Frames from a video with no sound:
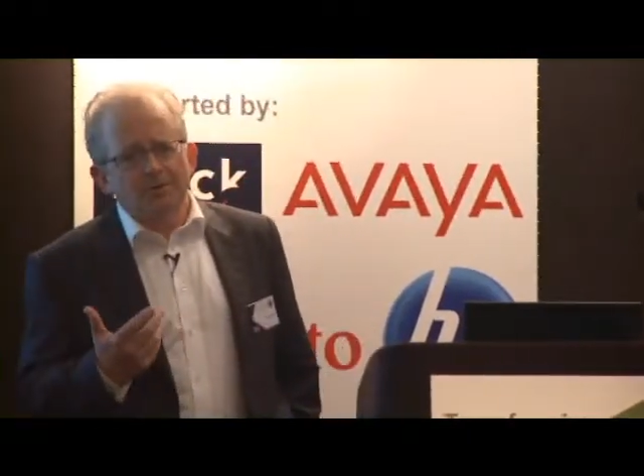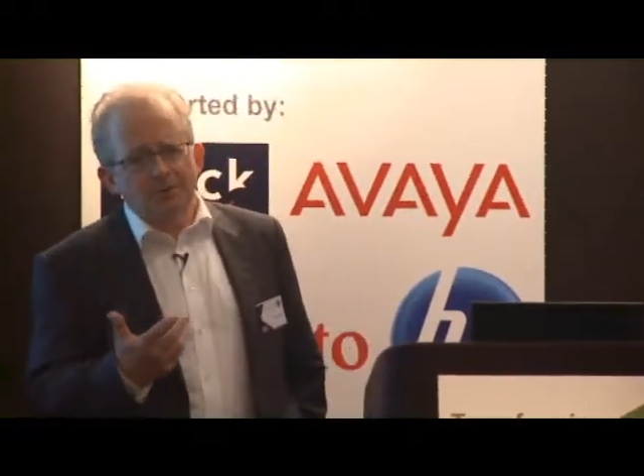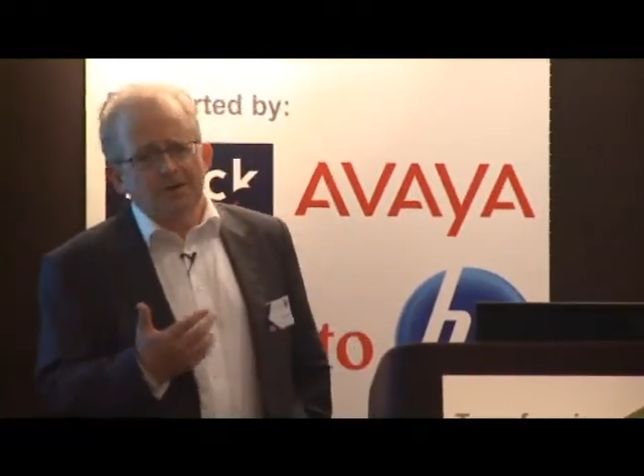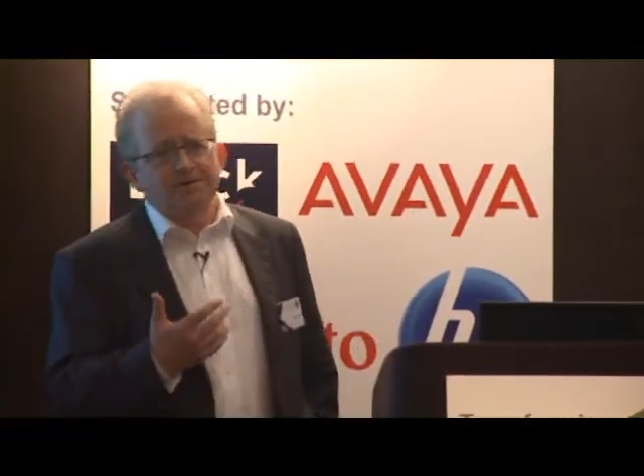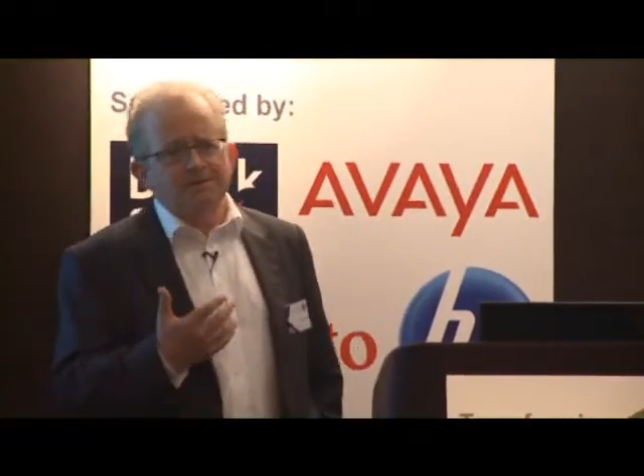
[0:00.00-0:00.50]
We're
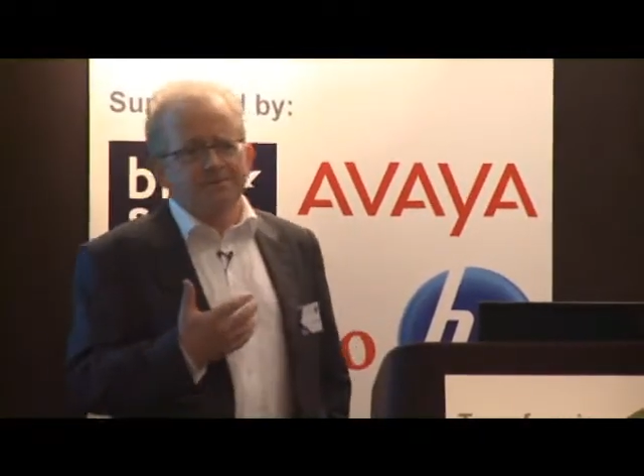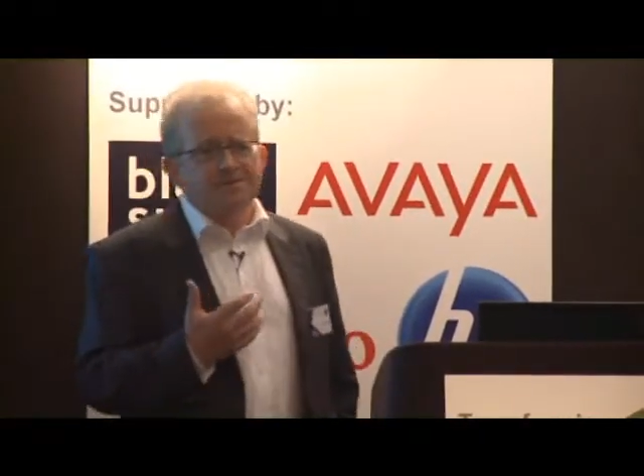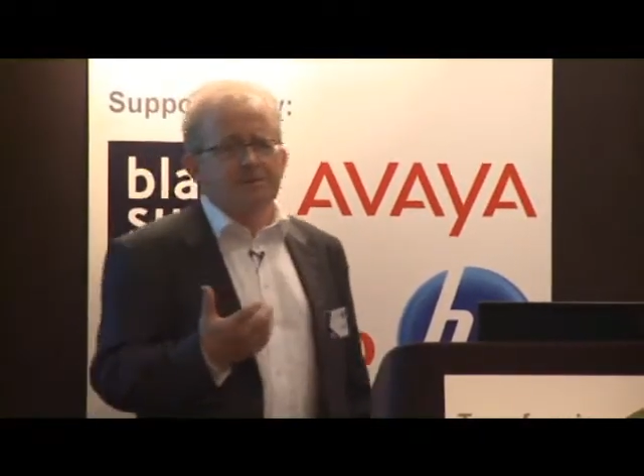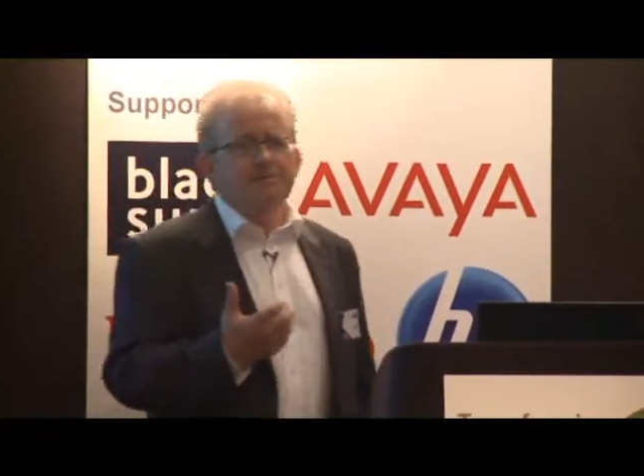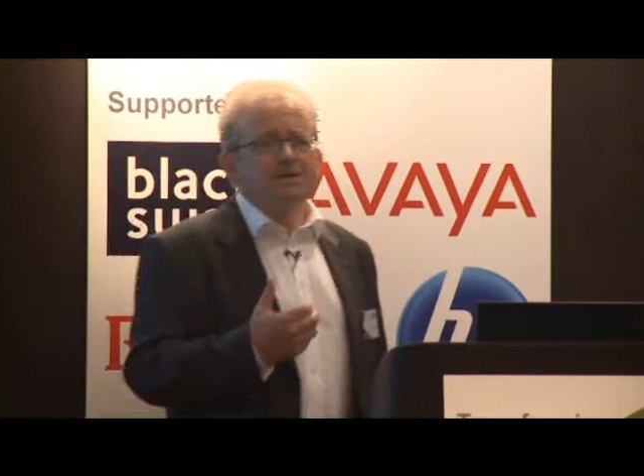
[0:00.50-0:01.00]
looking for
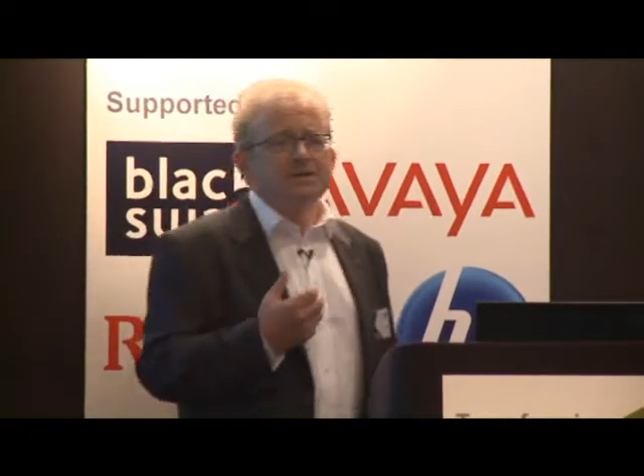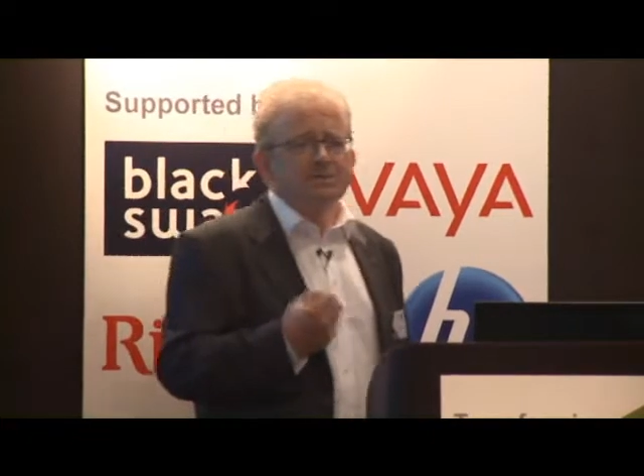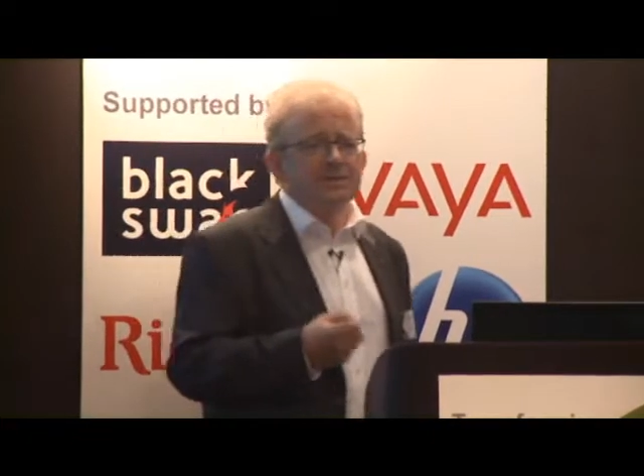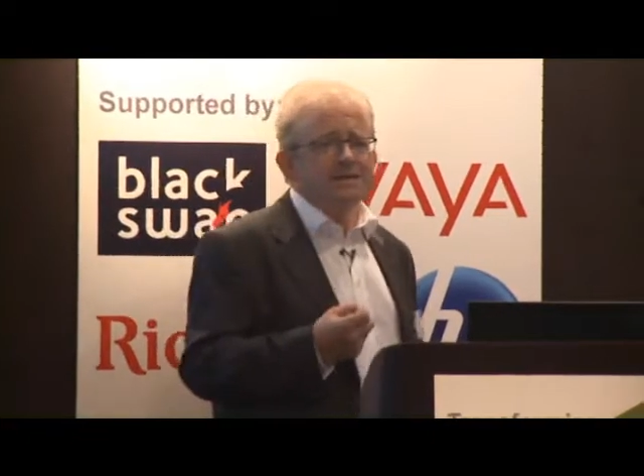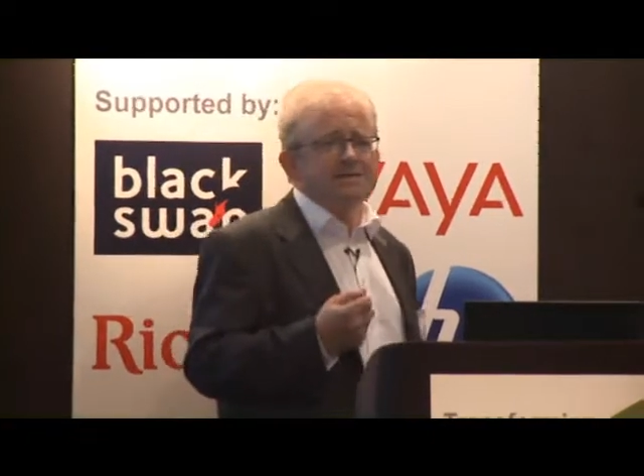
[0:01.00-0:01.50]
somebody
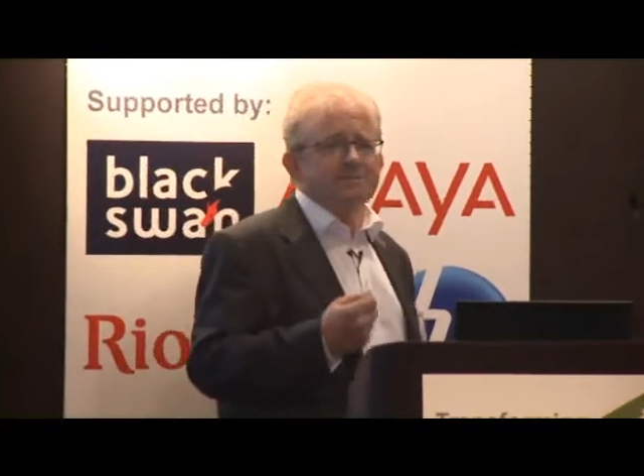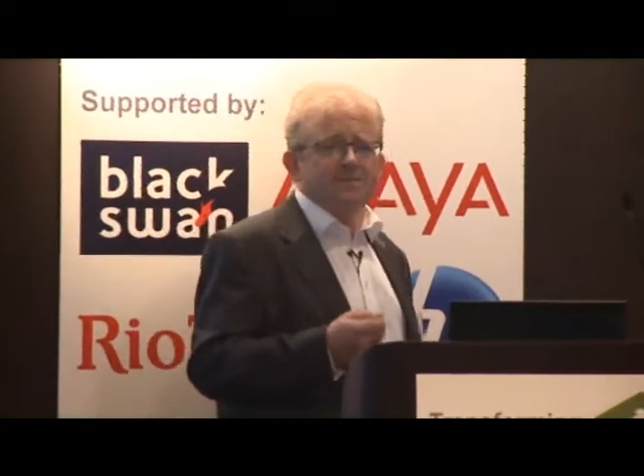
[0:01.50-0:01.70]
to ease the